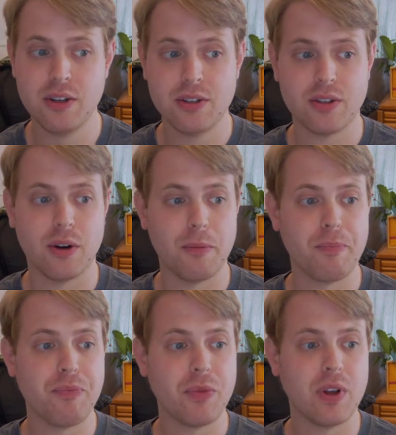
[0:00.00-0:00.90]
So
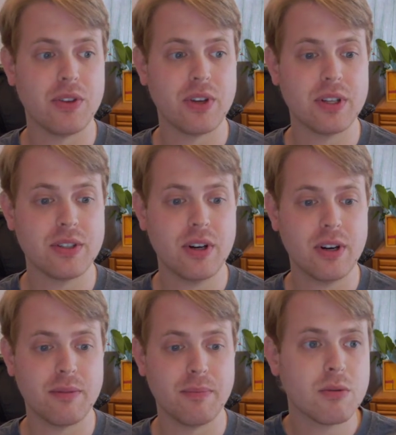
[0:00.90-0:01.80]
let's get started.
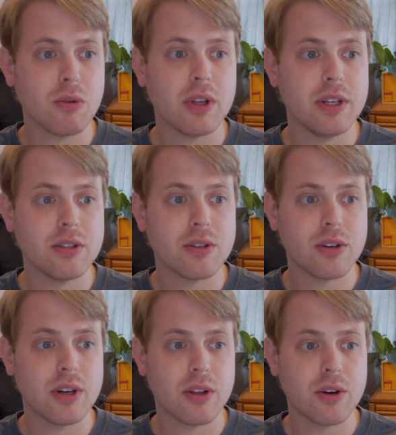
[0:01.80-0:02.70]
We'll insert
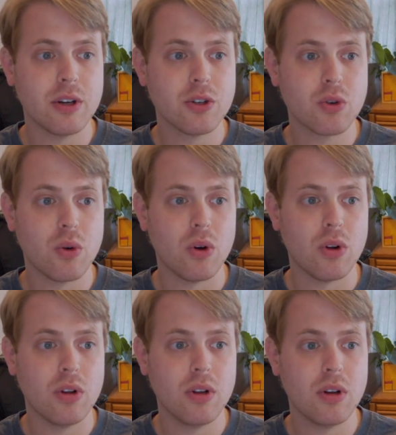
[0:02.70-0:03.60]
another
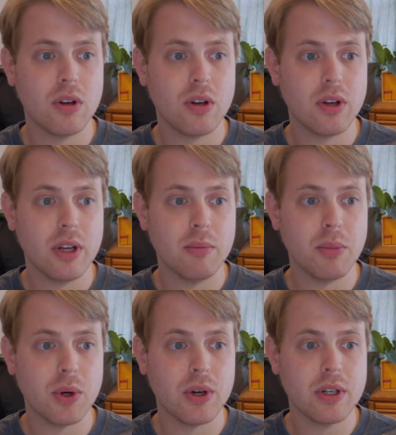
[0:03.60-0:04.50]
control,
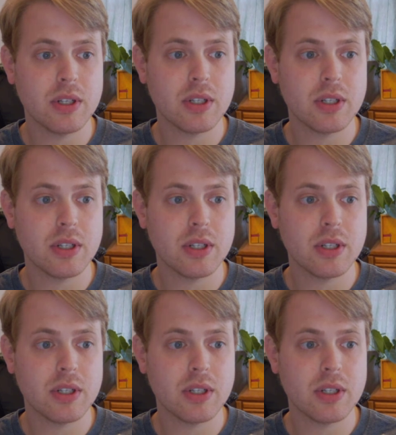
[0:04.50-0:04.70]
input.